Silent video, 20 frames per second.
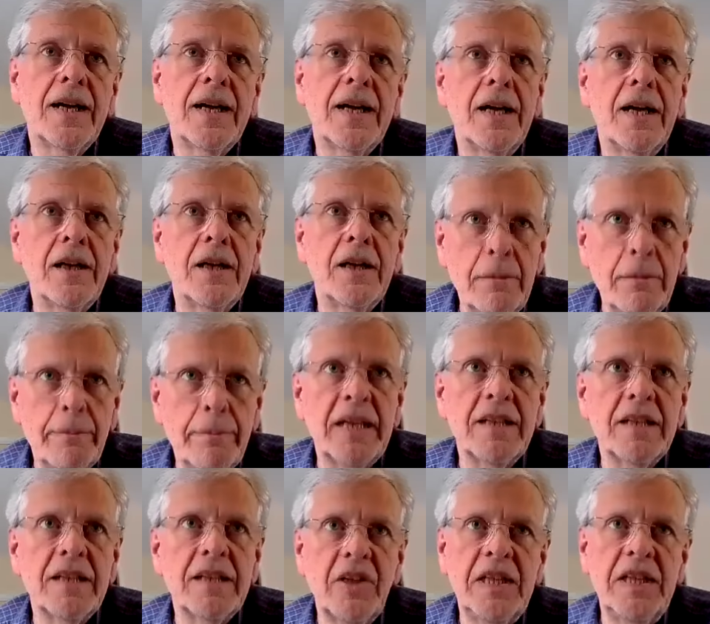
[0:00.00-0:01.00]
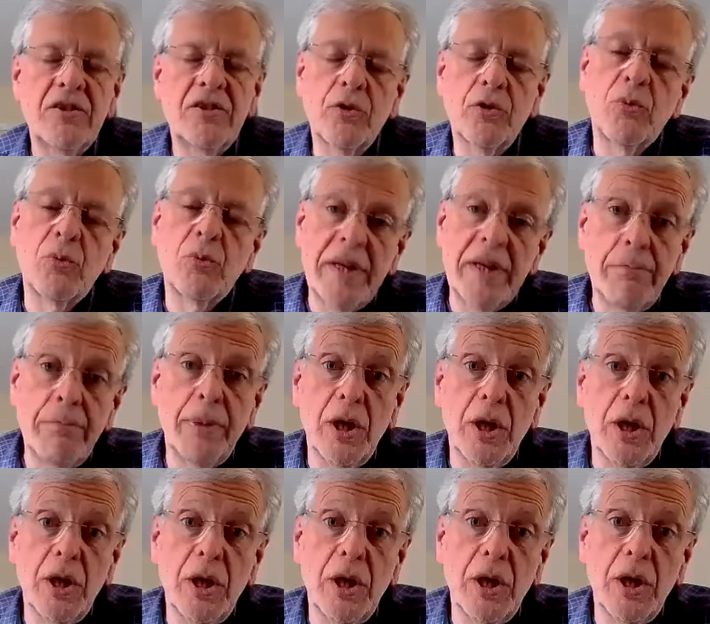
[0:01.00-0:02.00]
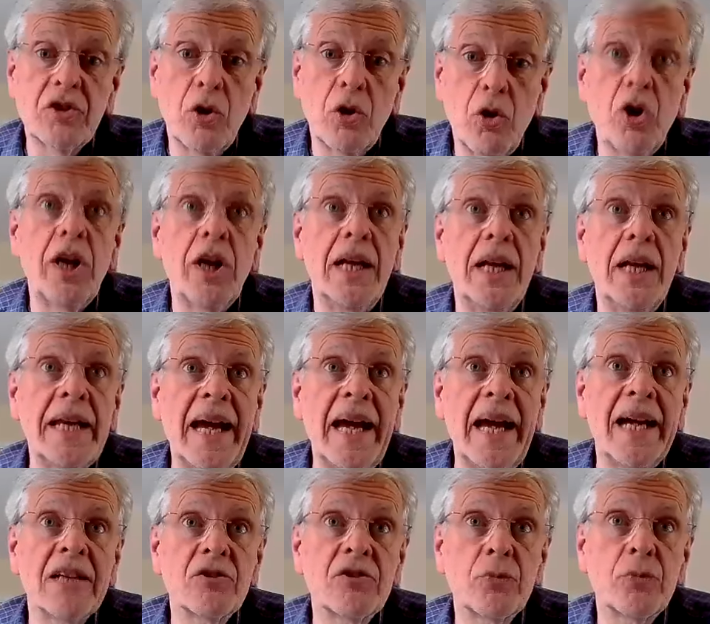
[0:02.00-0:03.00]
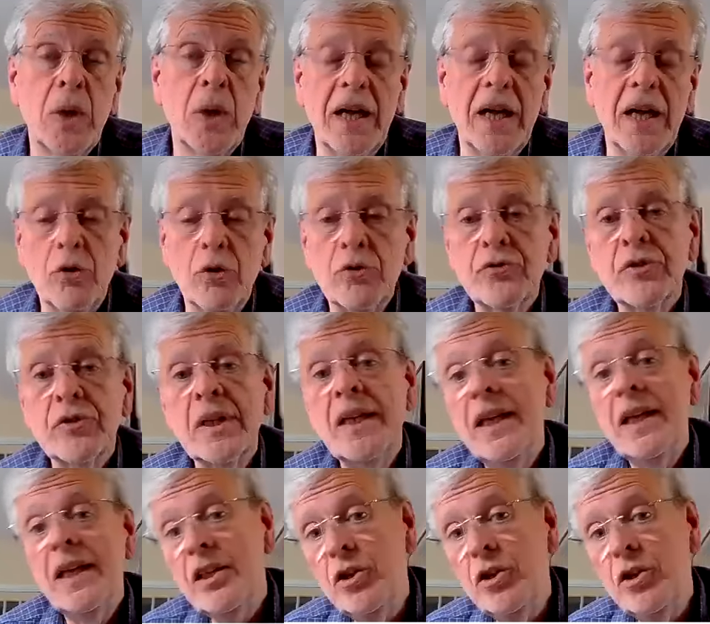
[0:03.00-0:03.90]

the ability to repurpose oil and gas wells,